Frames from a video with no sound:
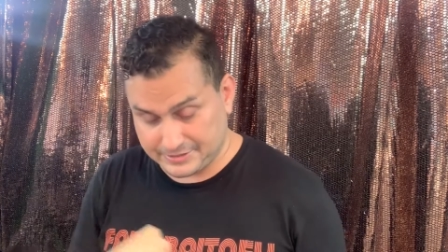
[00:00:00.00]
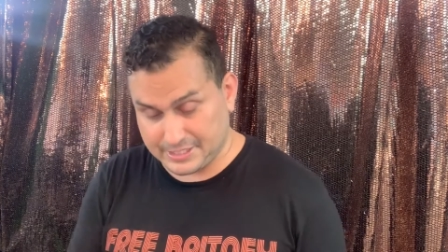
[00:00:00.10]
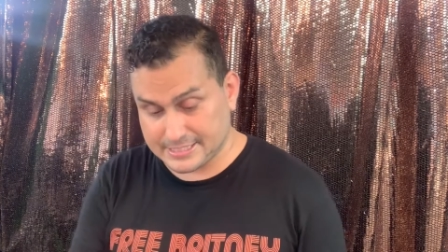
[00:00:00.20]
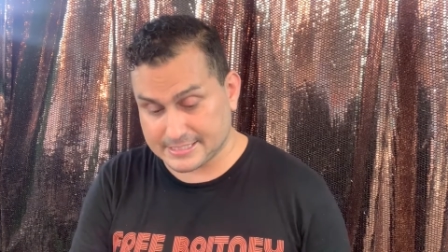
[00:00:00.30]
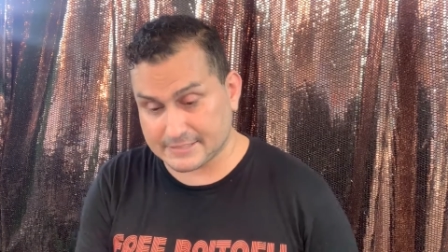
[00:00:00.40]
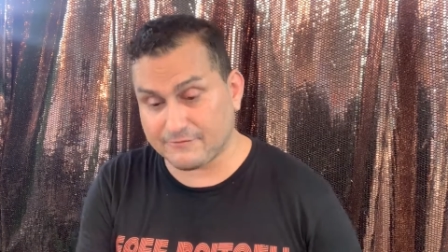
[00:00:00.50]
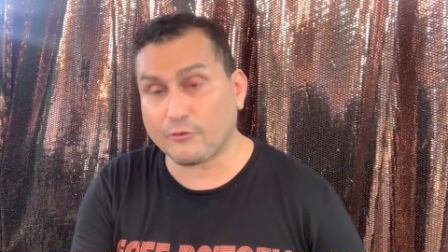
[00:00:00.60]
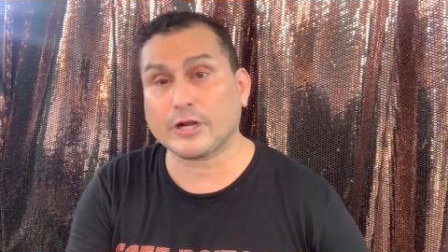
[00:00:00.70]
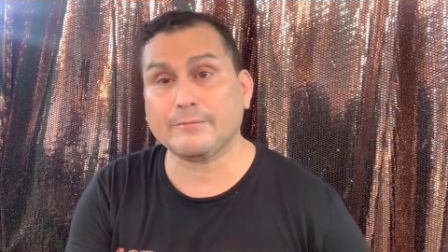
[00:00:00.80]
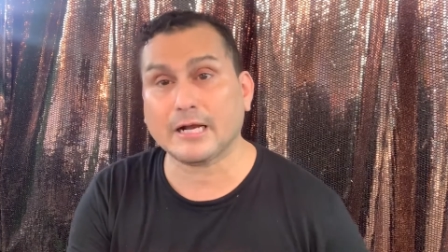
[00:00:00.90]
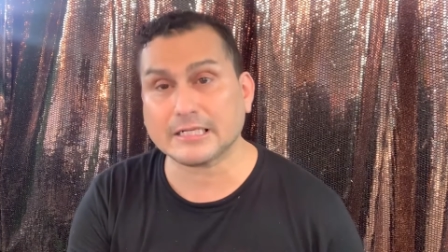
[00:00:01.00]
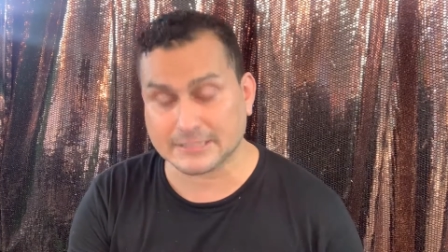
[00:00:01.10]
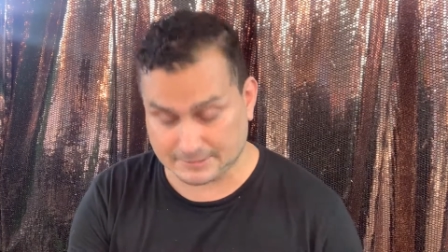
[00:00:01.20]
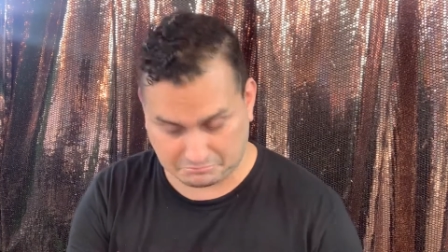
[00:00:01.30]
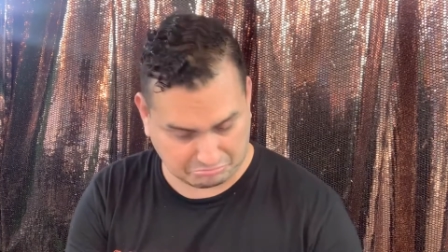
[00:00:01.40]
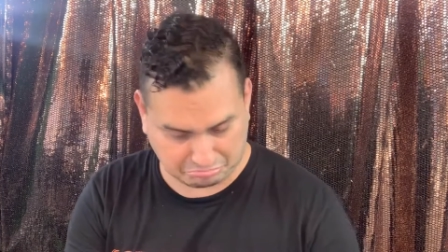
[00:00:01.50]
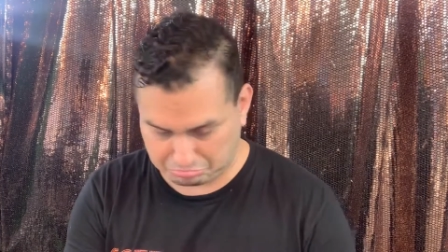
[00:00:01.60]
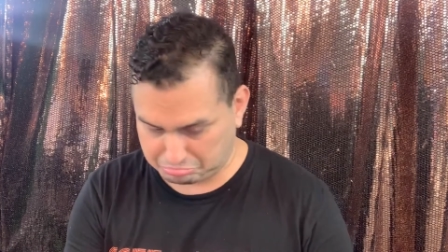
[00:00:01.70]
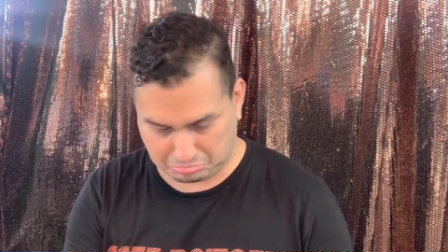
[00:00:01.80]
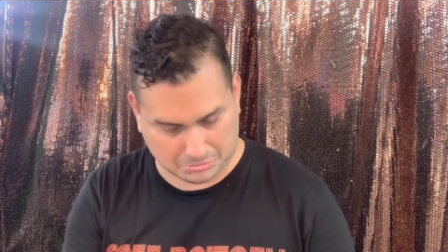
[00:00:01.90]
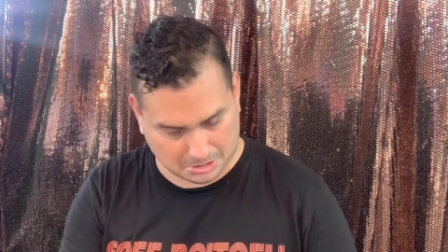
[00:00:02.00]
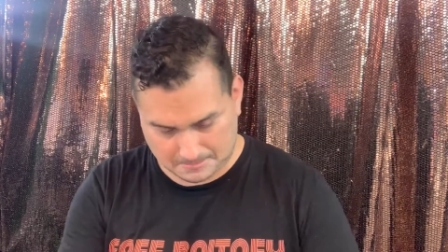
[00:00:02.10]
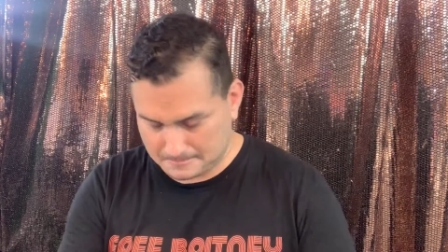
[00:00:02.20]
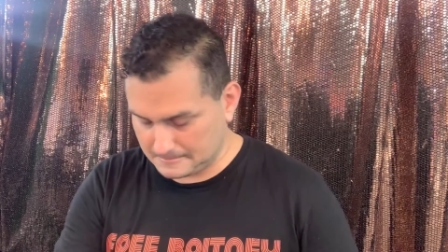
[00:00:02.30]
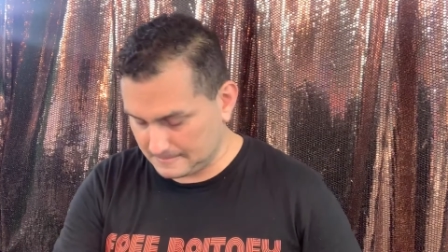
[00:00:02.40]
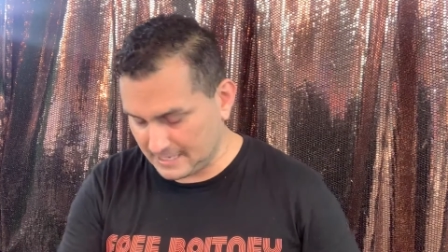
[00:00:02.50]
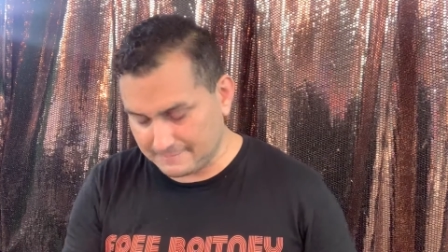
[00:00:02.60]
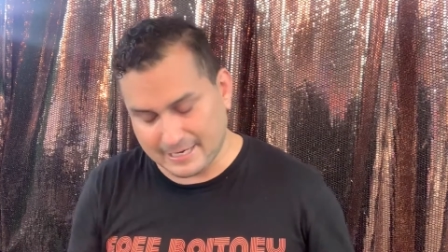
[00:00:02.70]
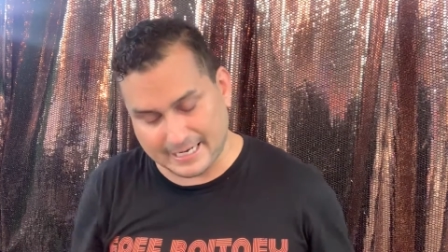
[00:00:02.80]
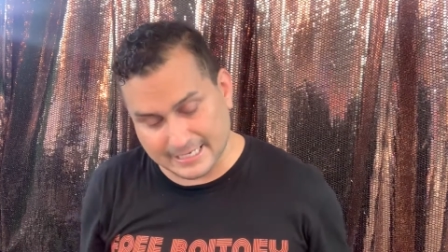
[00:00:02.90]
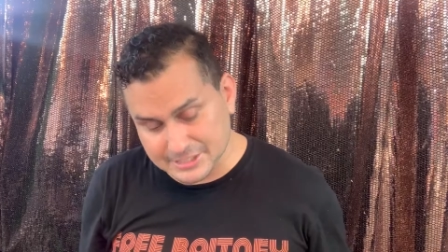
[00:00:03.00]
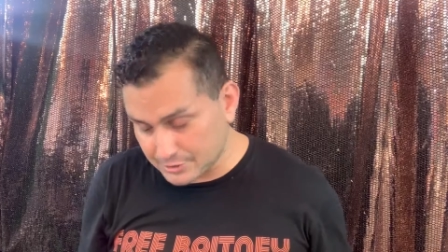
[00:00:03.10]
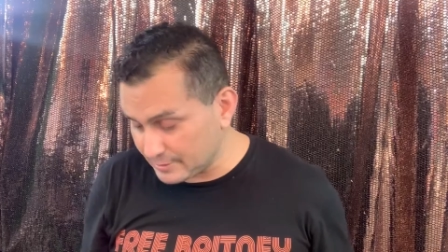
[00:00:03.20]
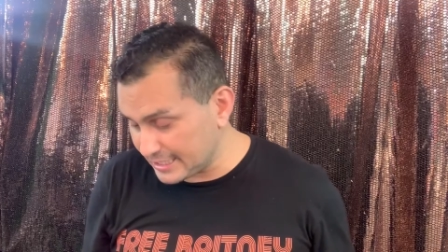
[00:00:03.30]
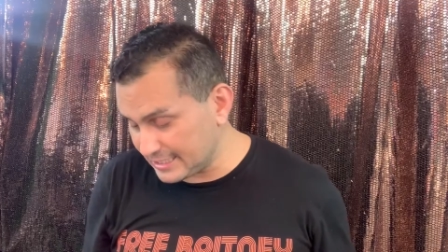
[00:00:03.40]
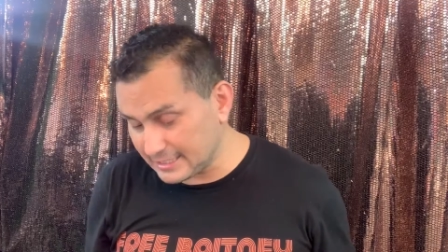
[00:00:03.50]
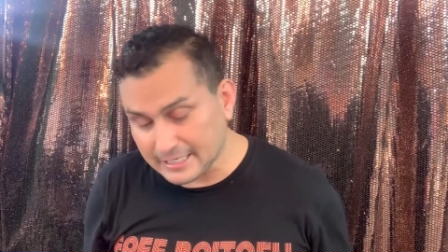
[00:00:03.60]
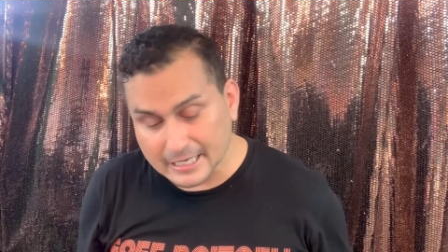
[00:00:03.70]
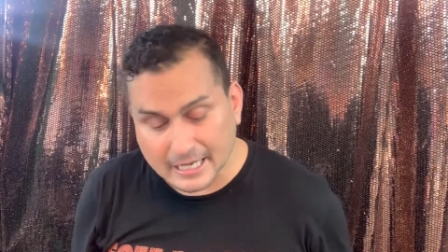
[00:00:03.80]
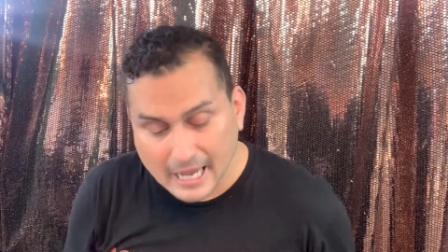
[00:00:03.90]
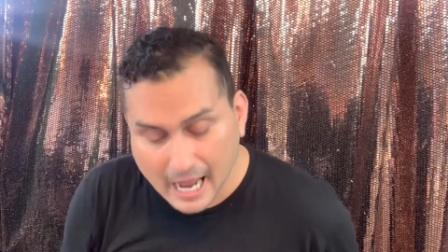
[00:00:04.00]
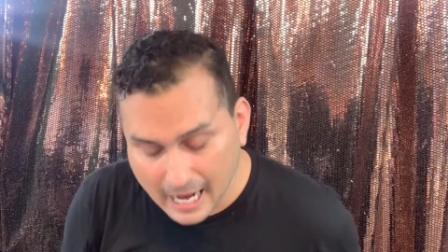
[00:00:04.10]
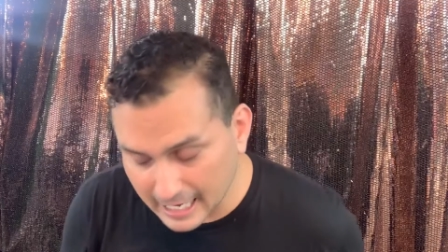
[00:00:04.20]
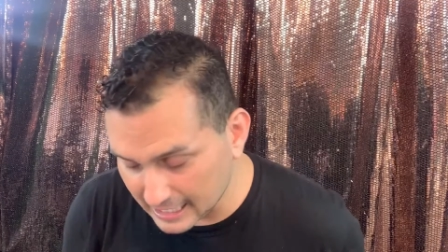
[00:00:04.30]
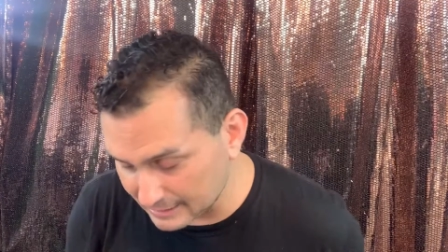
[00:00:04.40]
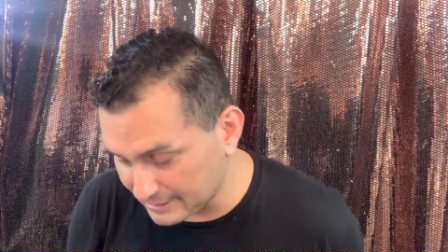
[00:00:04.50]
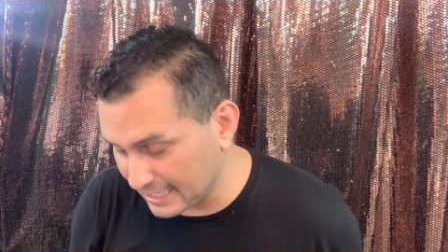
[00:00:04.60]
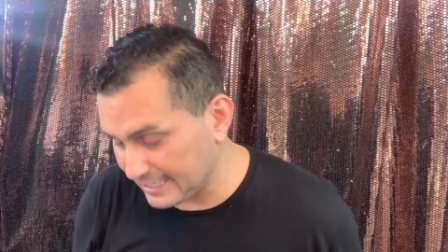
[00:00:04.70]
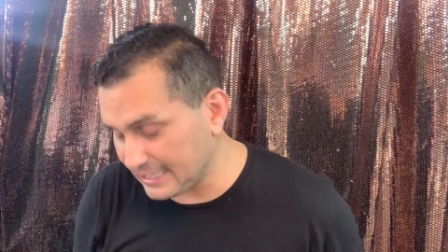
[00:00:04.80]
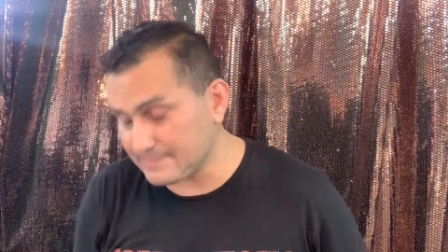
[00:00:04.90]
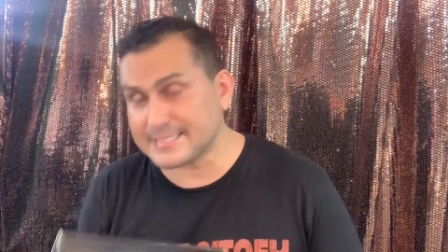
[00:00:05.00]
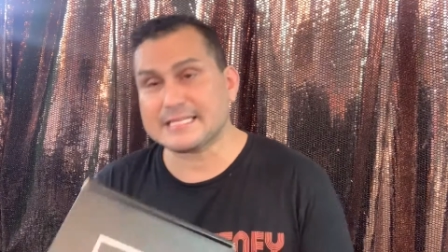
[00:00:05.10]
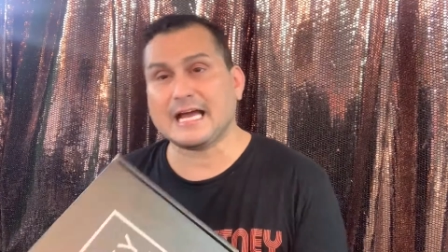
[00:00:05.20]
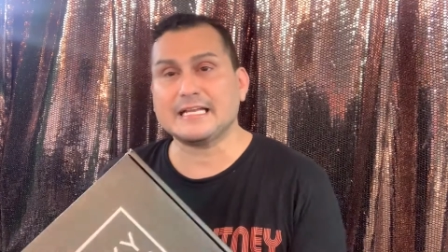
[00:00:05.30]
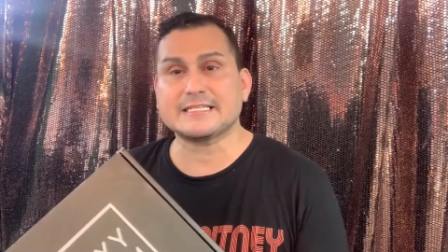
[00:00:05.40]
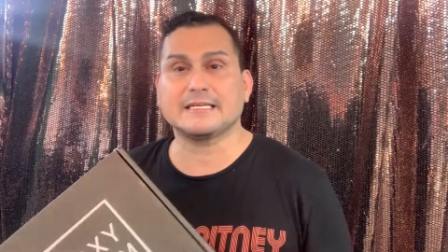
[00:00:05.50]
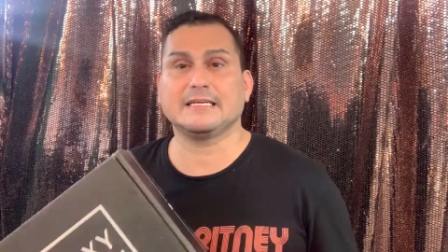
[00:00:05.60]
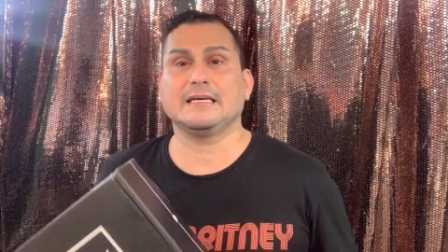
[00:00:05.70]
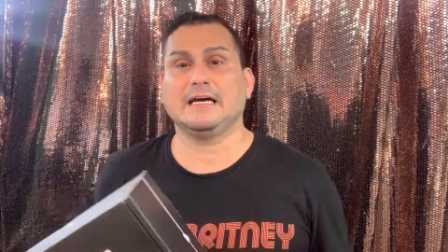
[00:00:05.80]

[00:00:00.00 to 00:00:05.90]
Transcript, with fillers: This 40 bucks, I'm not into it. I'm kind of upset.